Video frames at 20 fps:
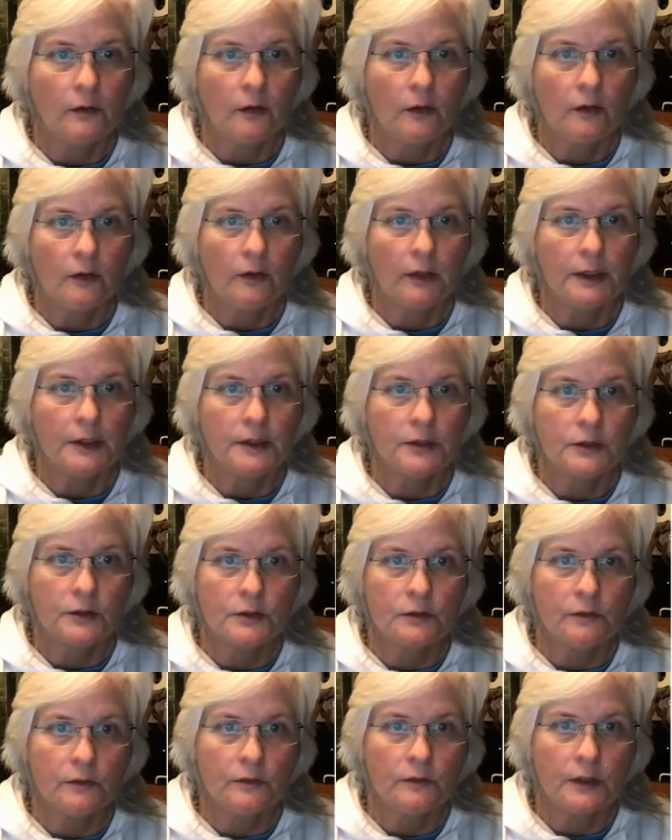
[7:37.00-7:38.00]
All right,
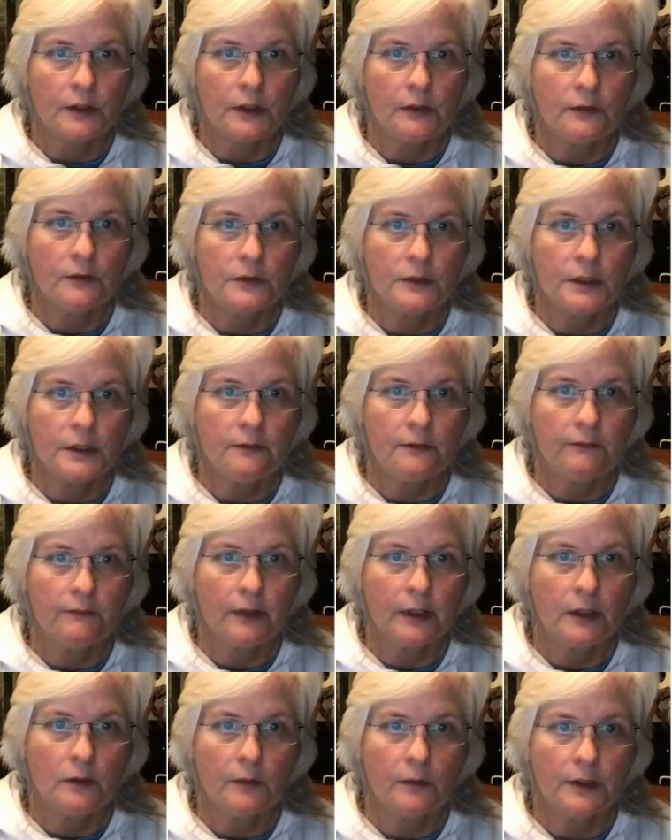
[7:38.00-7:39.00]
so there's the
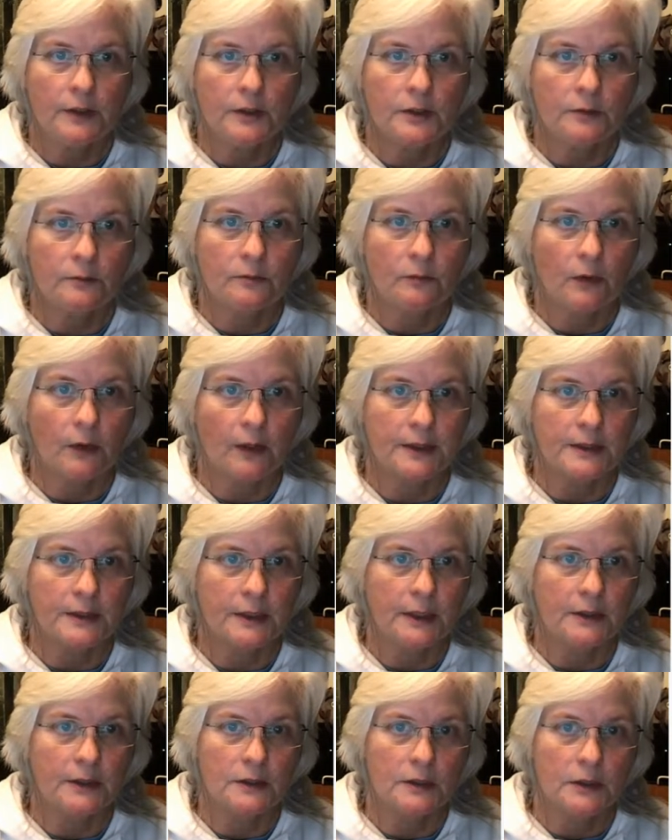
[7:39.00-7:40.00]
evaluation
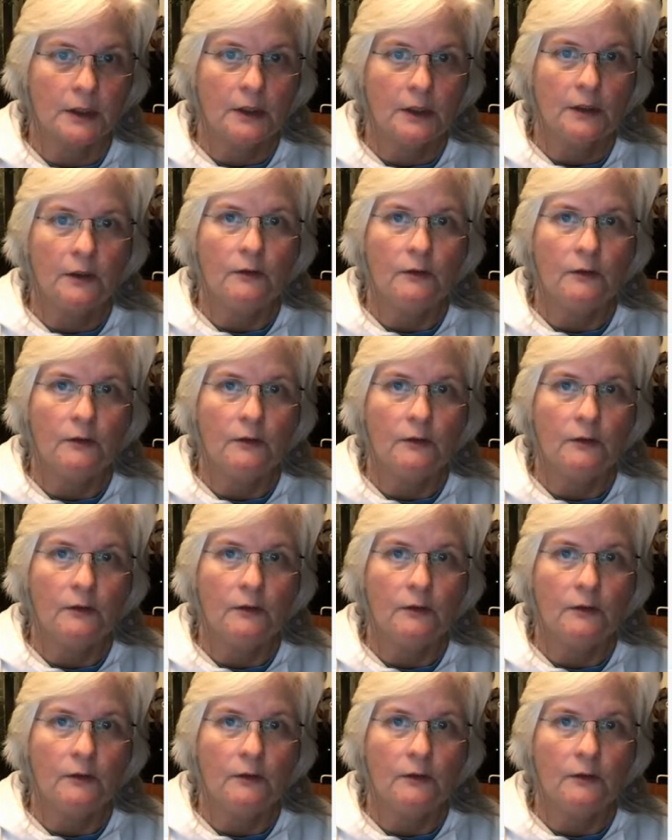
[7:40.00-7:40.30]
process